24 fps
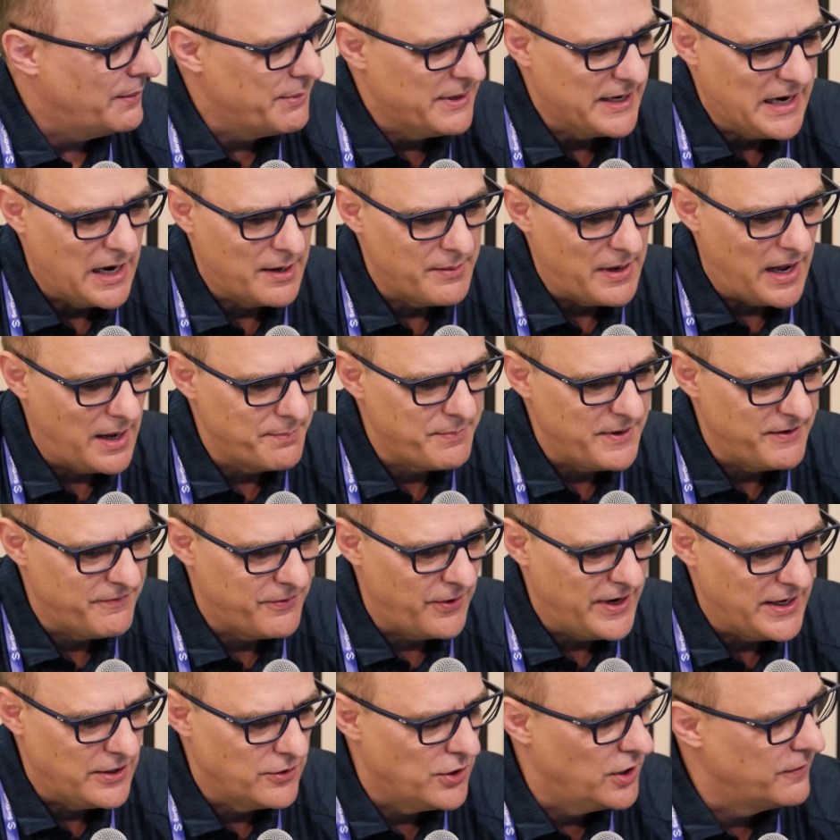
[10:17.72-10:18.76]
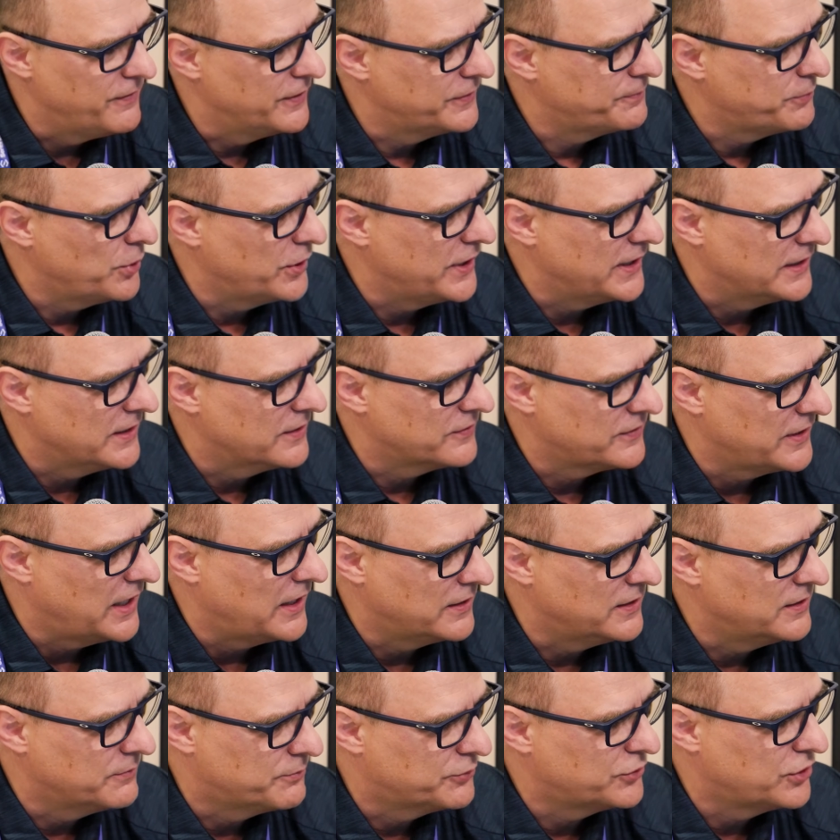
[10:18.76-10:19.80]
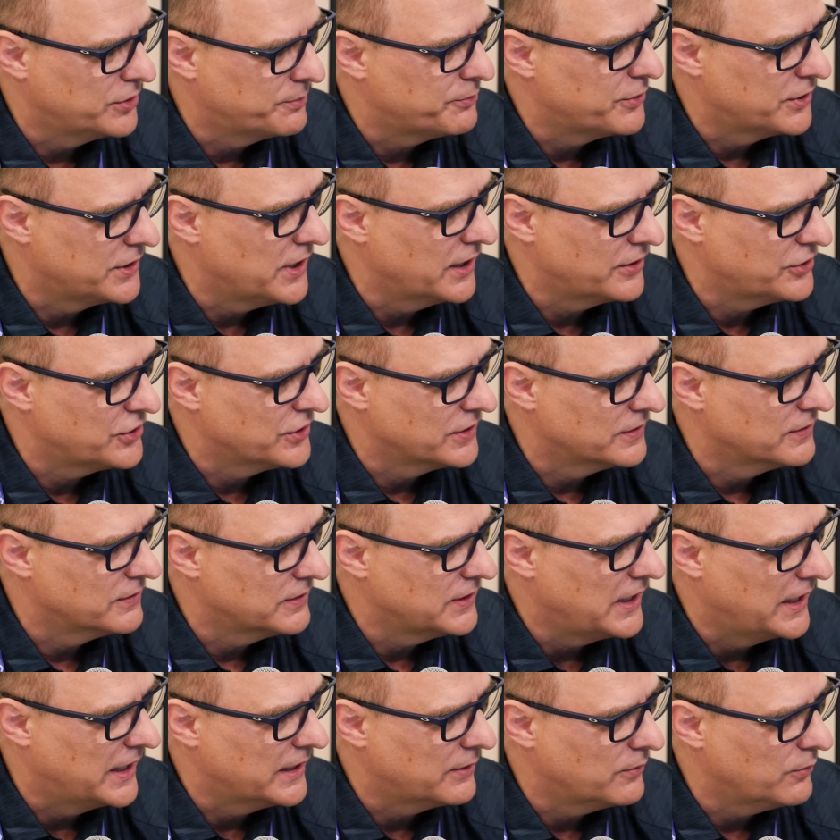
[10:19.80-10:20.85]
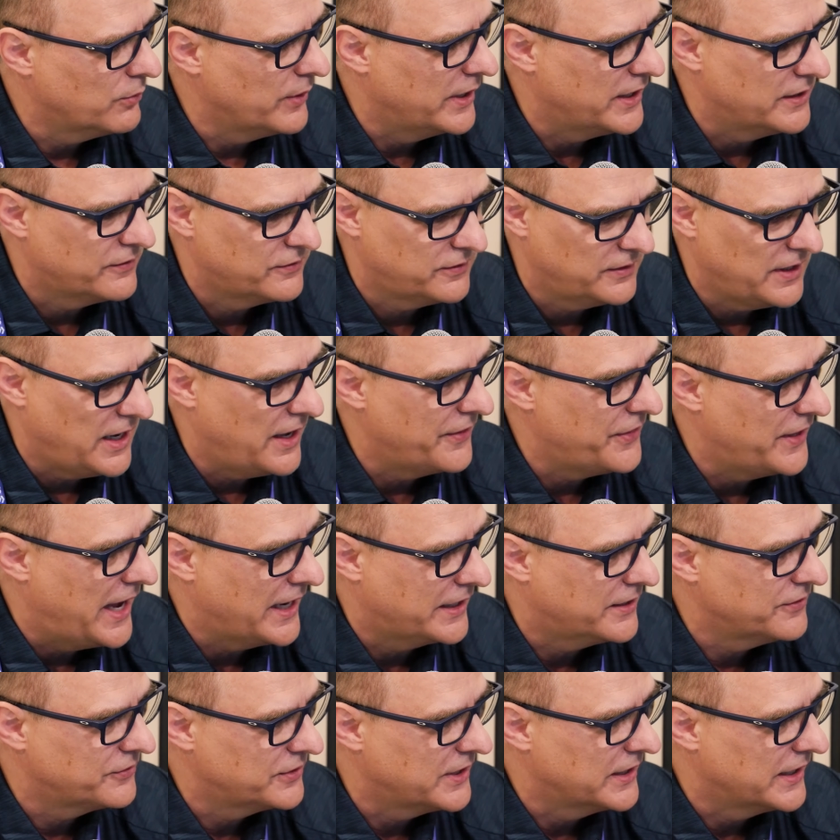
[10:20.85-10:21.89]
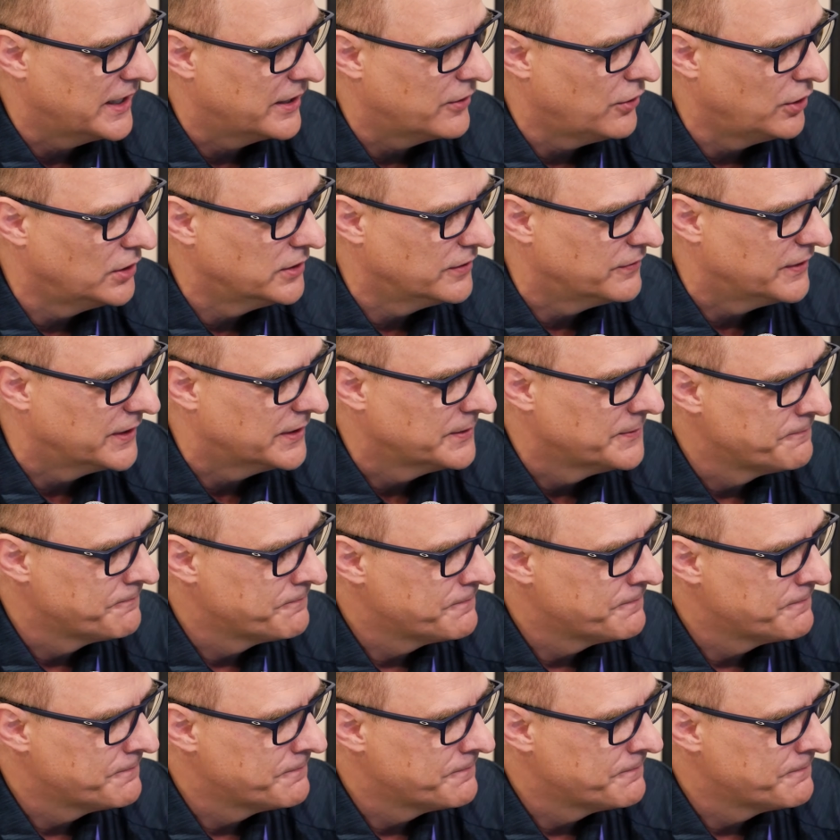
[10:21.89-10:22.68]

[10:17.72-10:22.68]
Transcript: I mean, I'd, I'd be very nervous putting this out into production, like where other hackers can get hold of it.